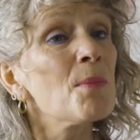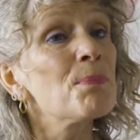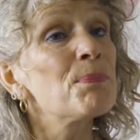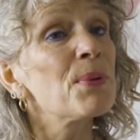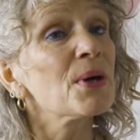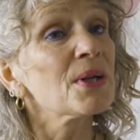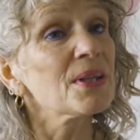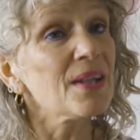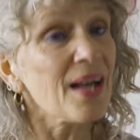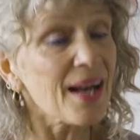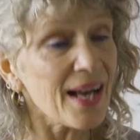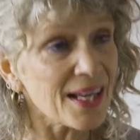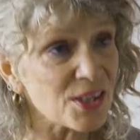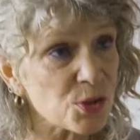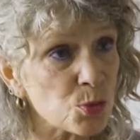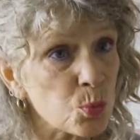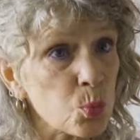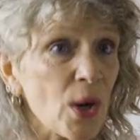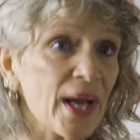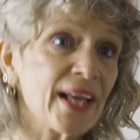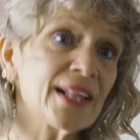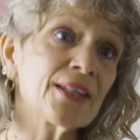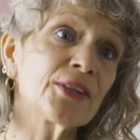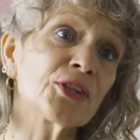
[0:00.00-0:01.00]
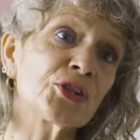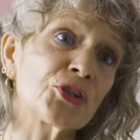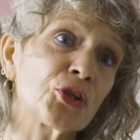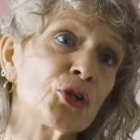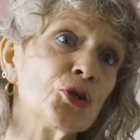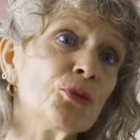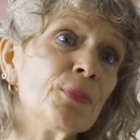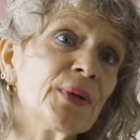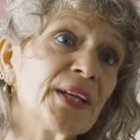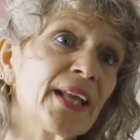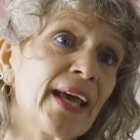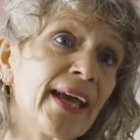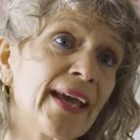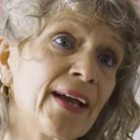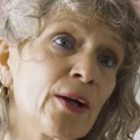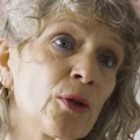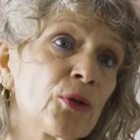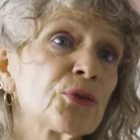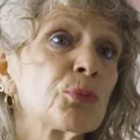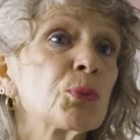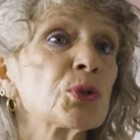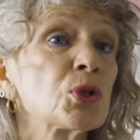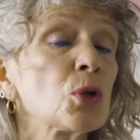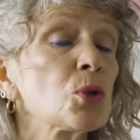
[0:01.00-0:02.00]
But as well as human
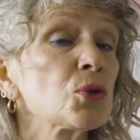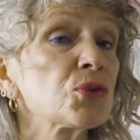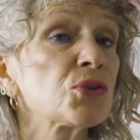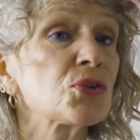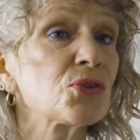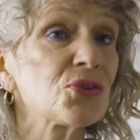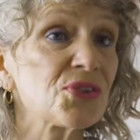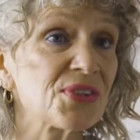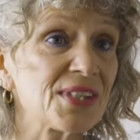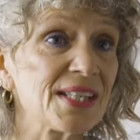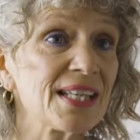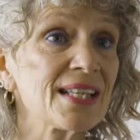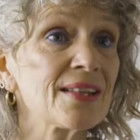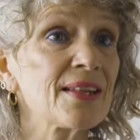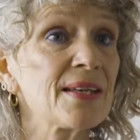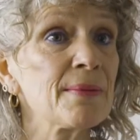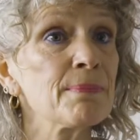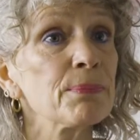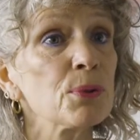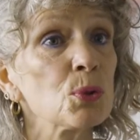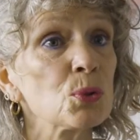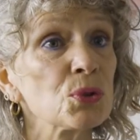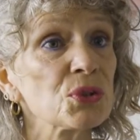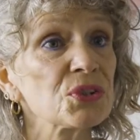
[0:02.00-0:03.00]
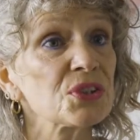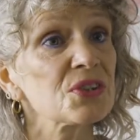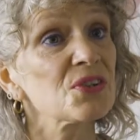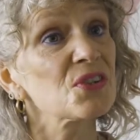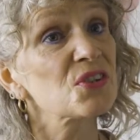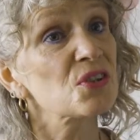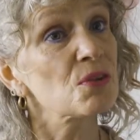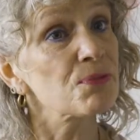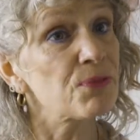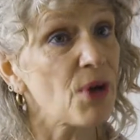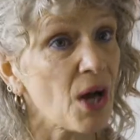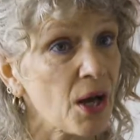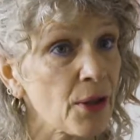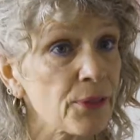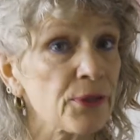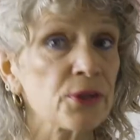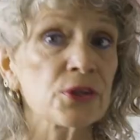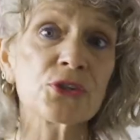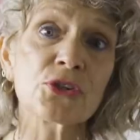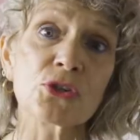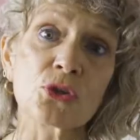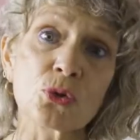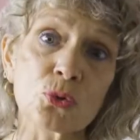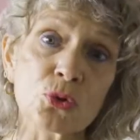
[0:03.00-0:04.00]
health, we're also seeing the importance of
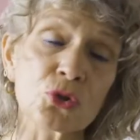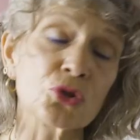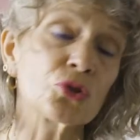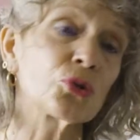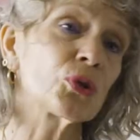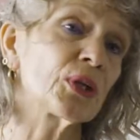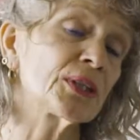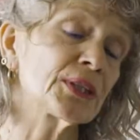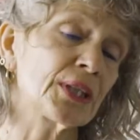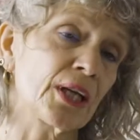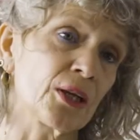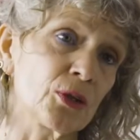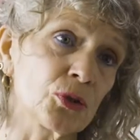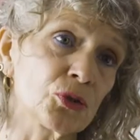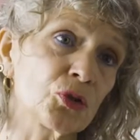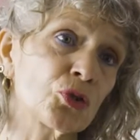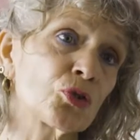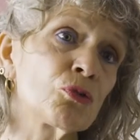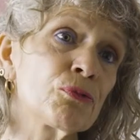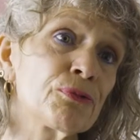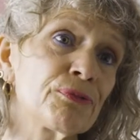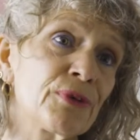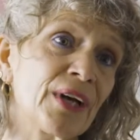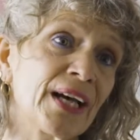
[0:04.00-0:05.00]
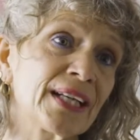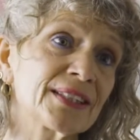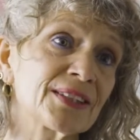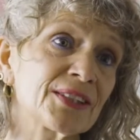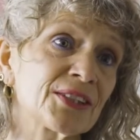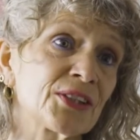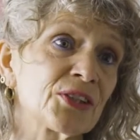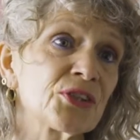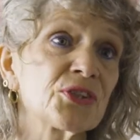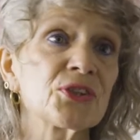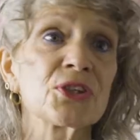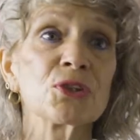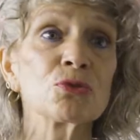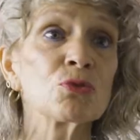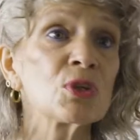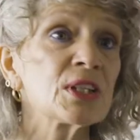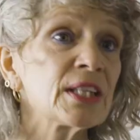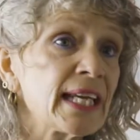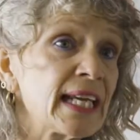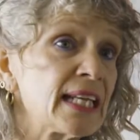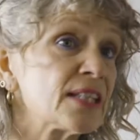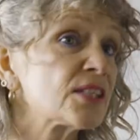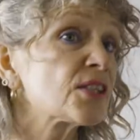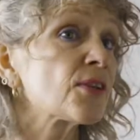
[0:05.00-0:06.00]
other social and cultural factors that
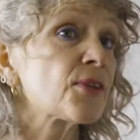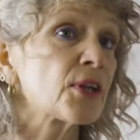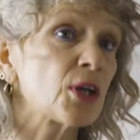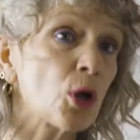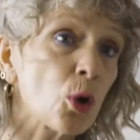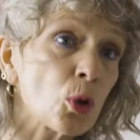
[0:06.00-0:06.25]
relate to the